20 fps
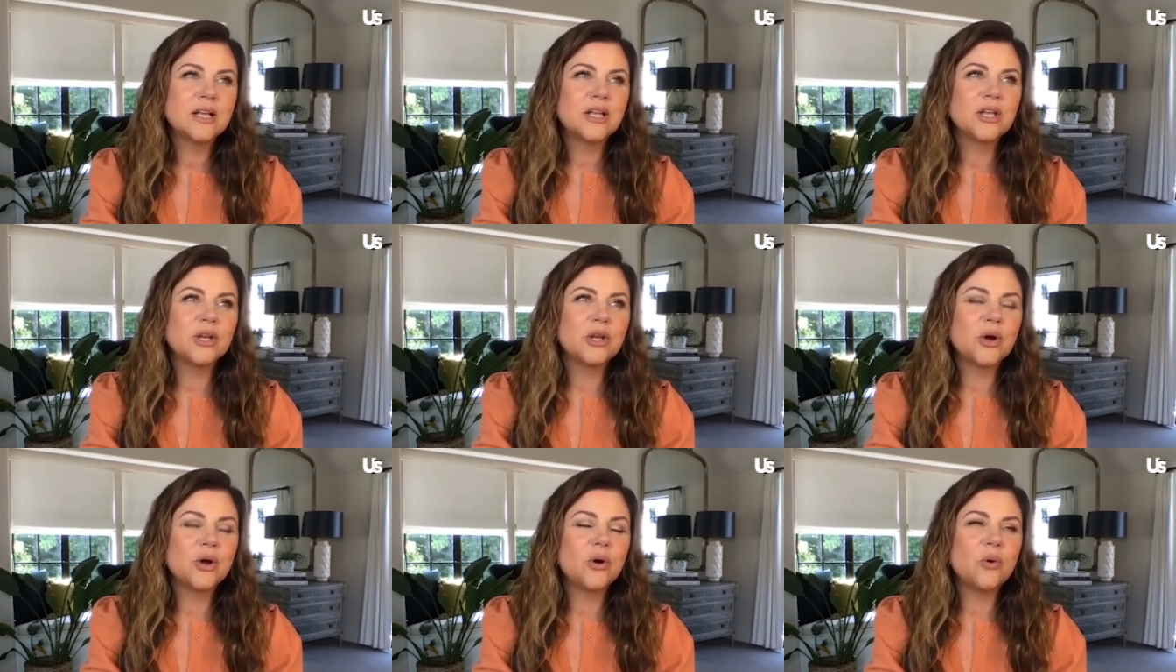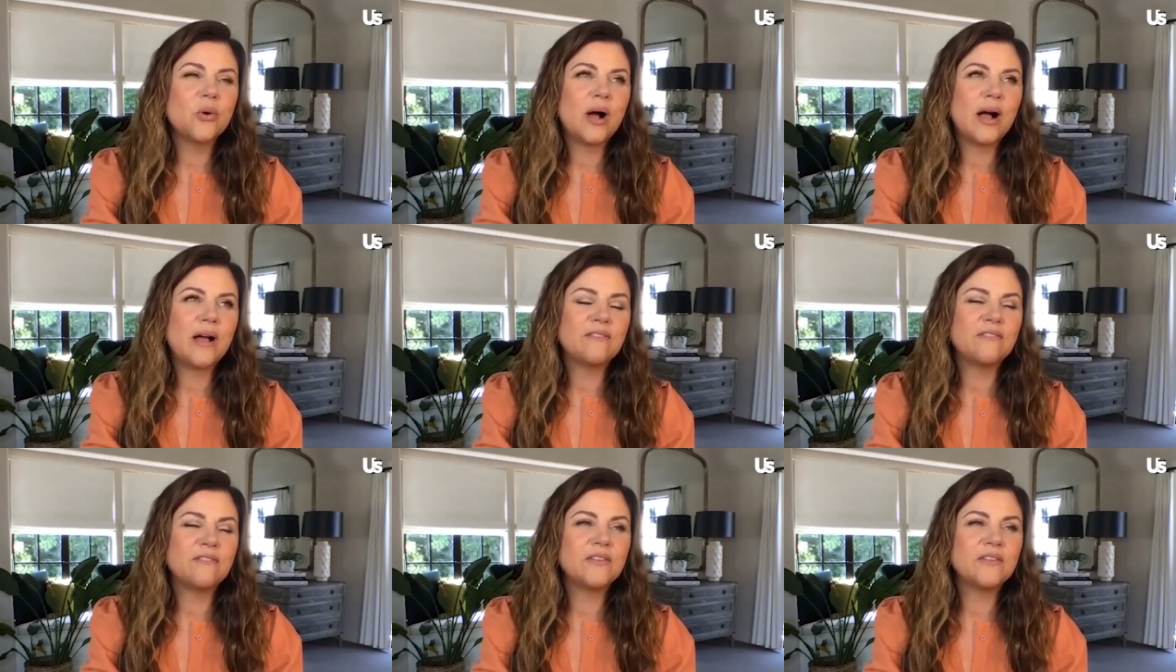you know,
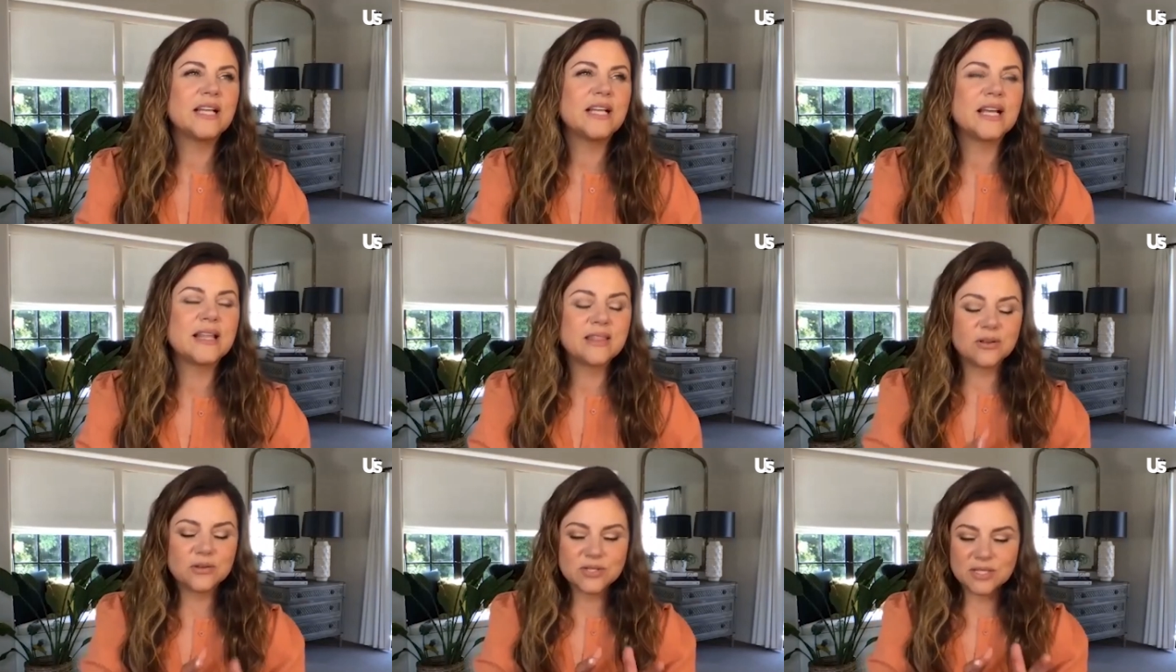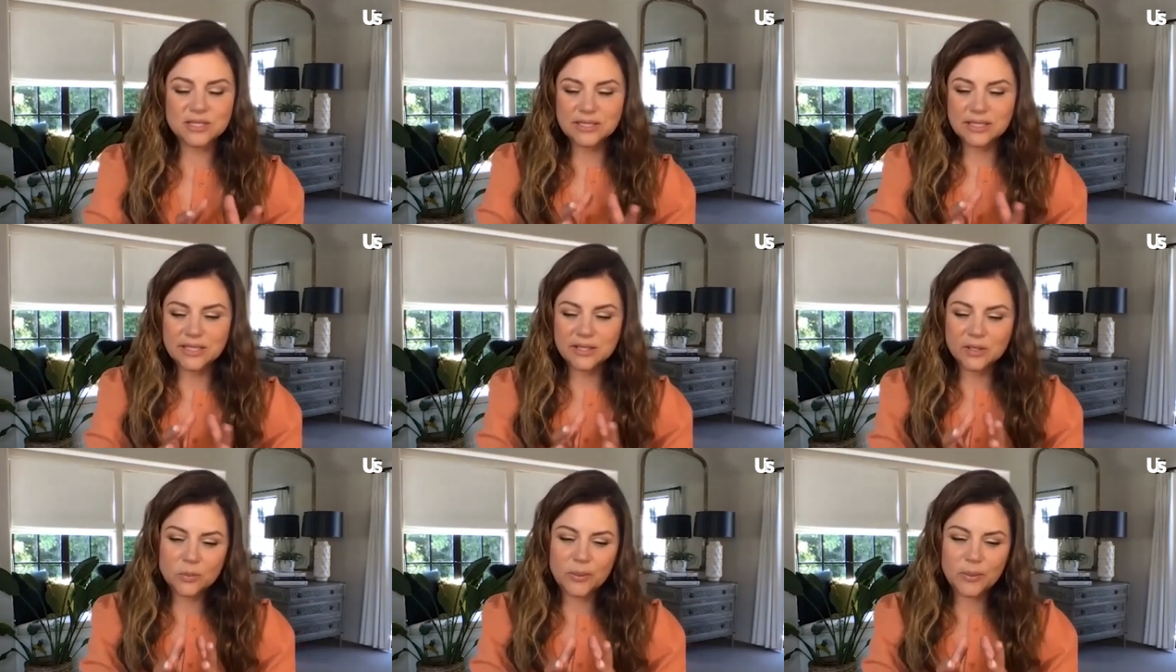I feel like there's a
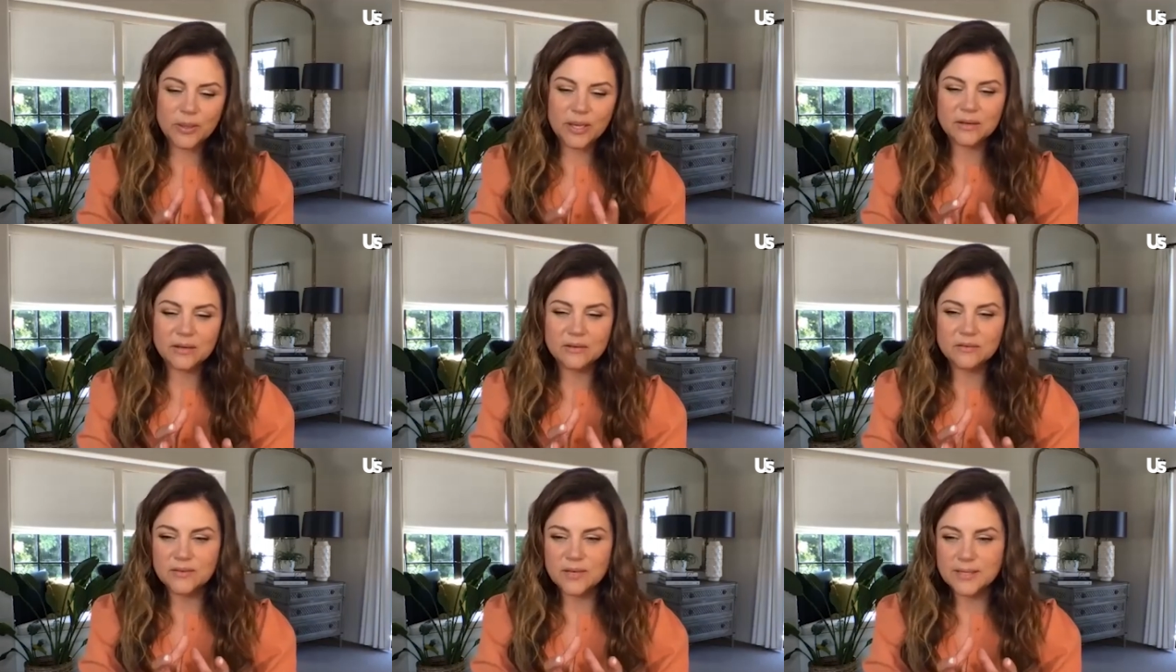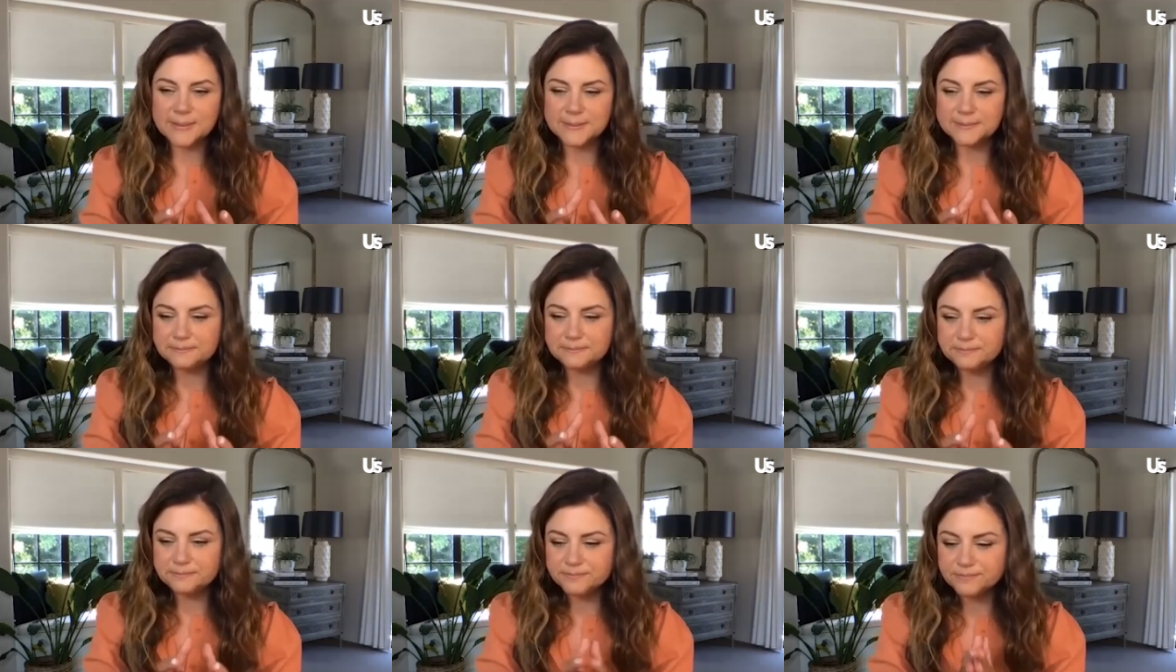little bit of,
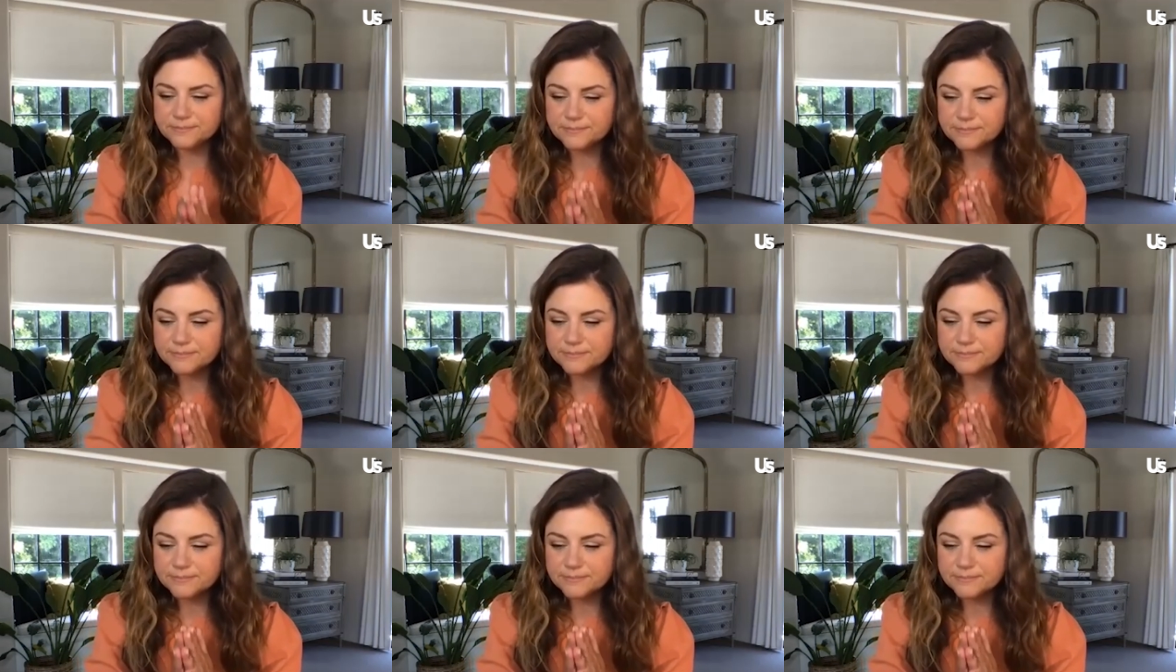um,